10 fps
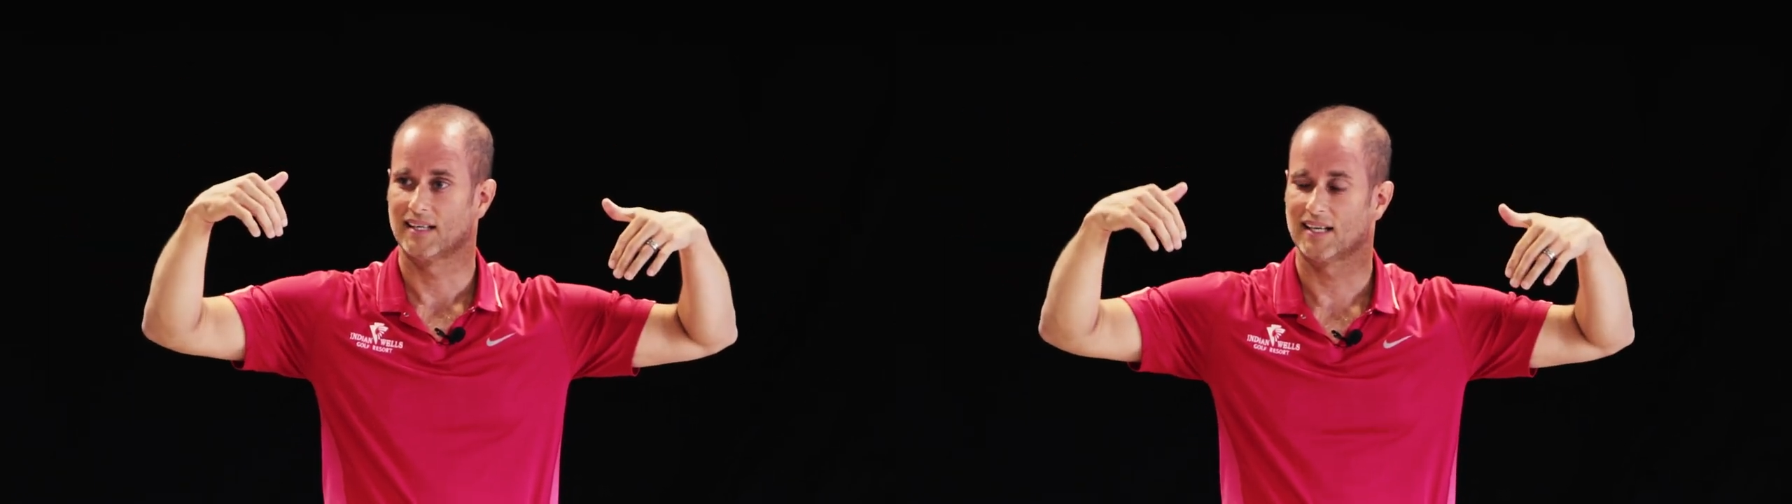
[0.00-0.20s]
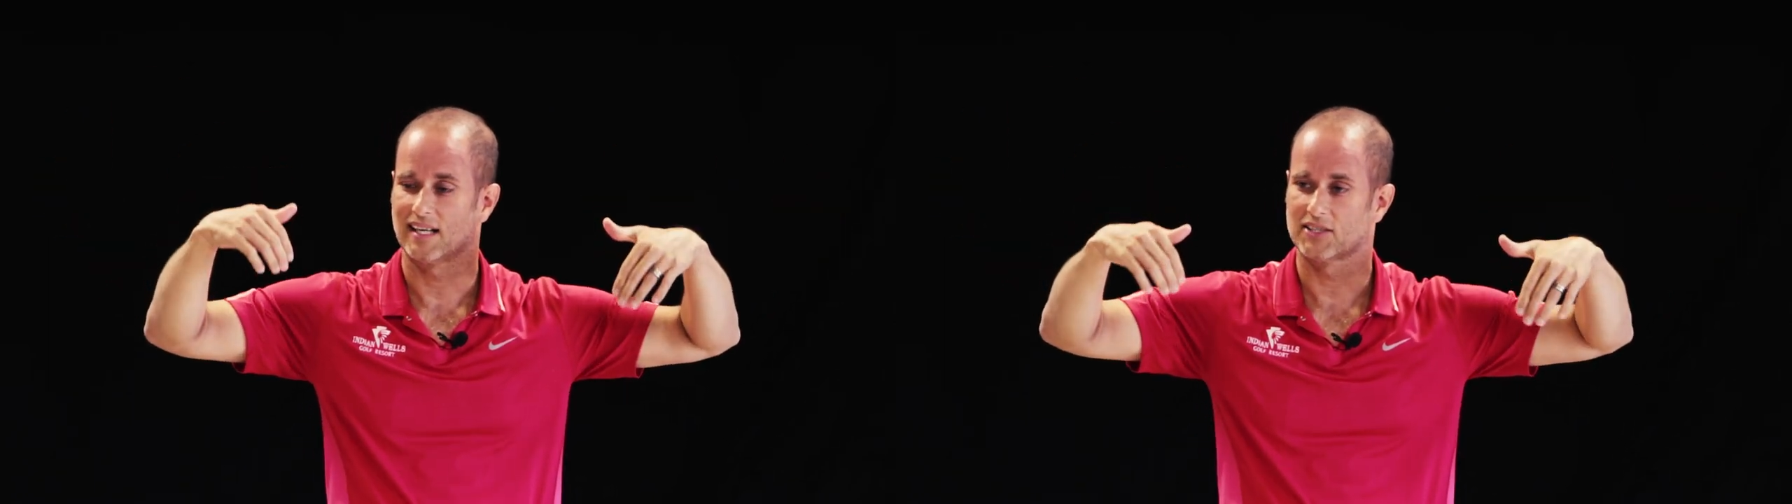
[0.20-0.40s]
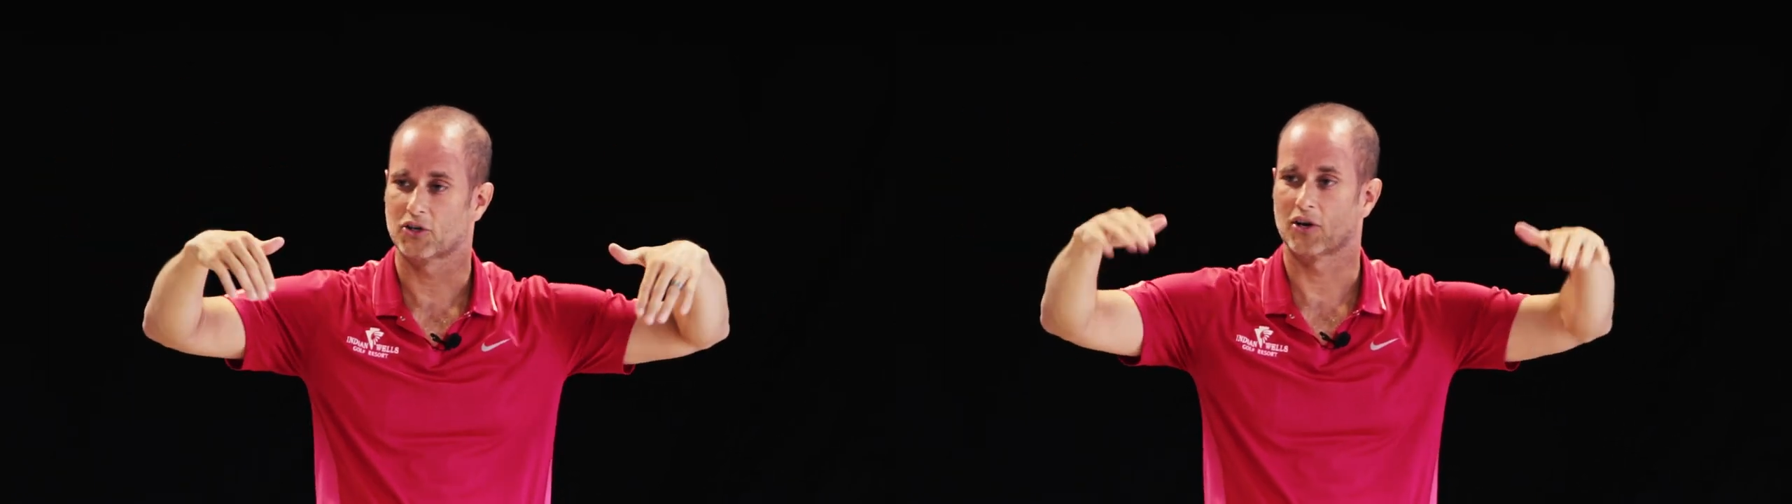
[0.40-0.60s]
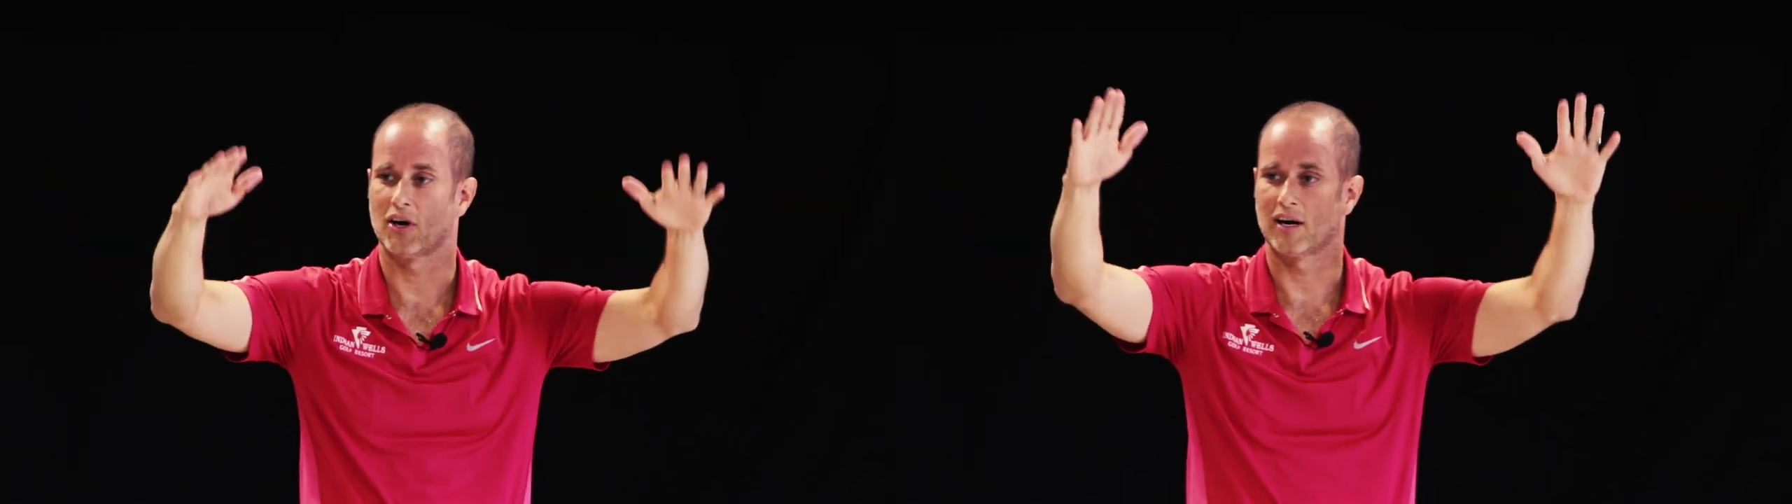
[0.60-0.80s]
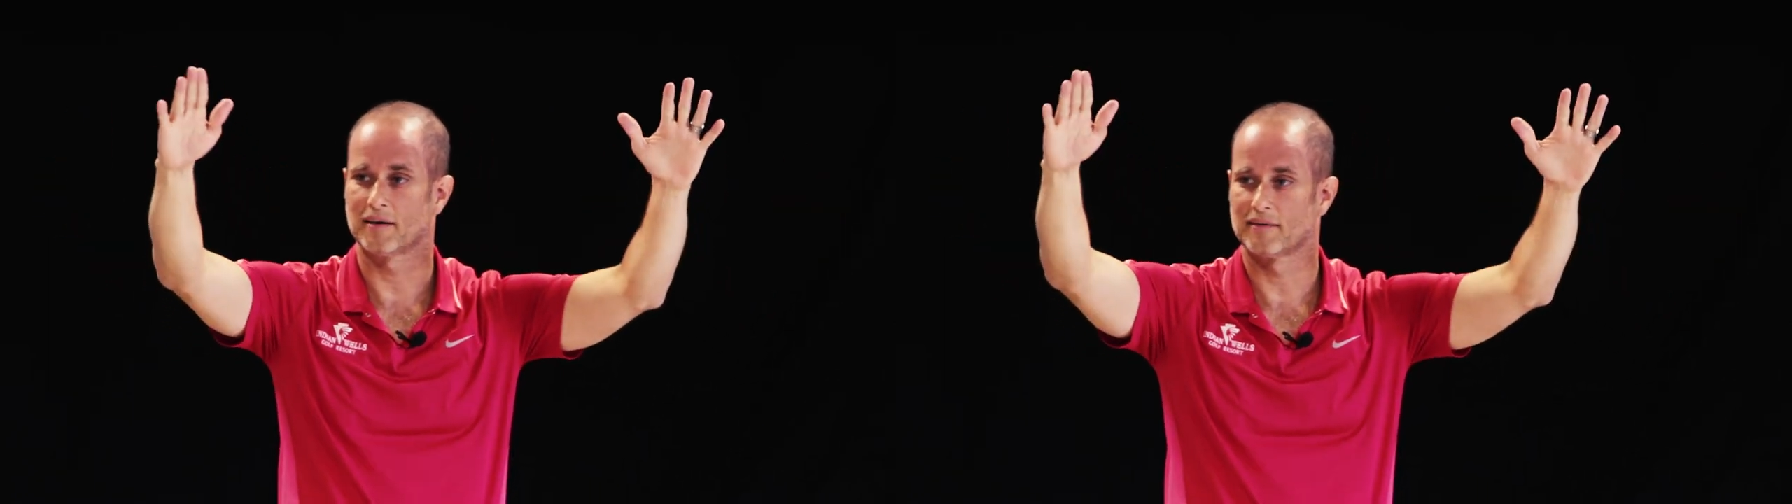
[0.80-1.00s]
and let your
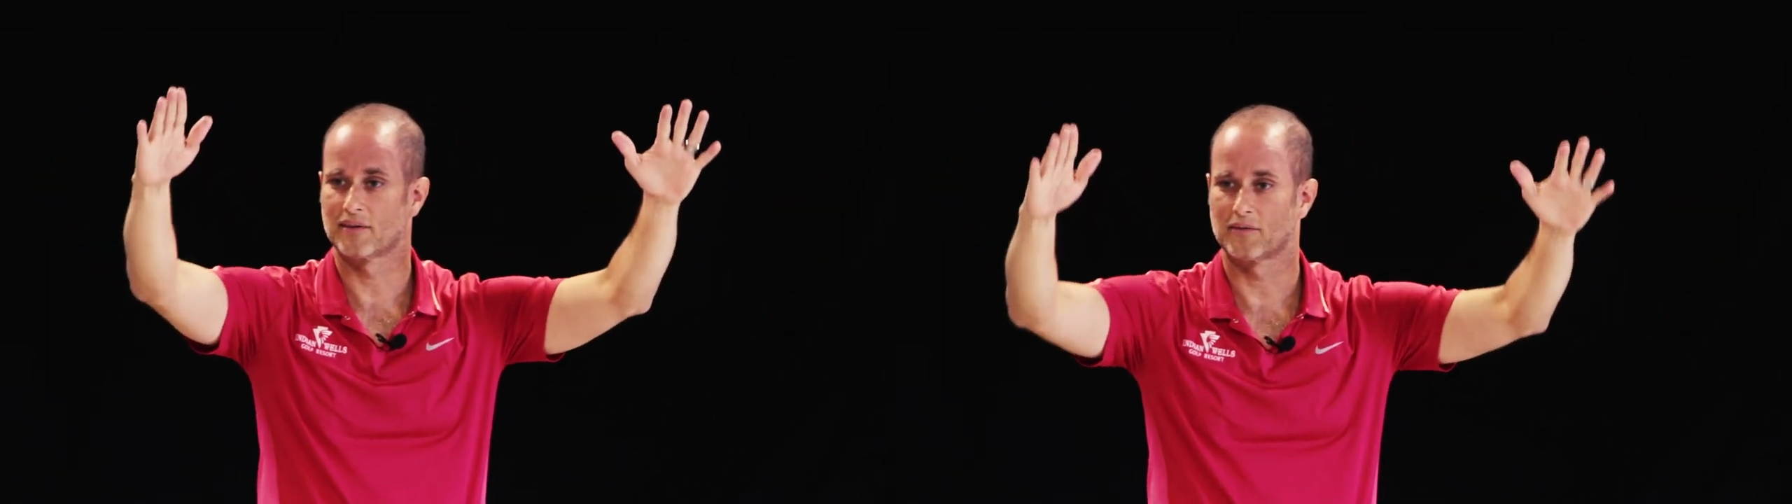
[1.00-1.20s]
heart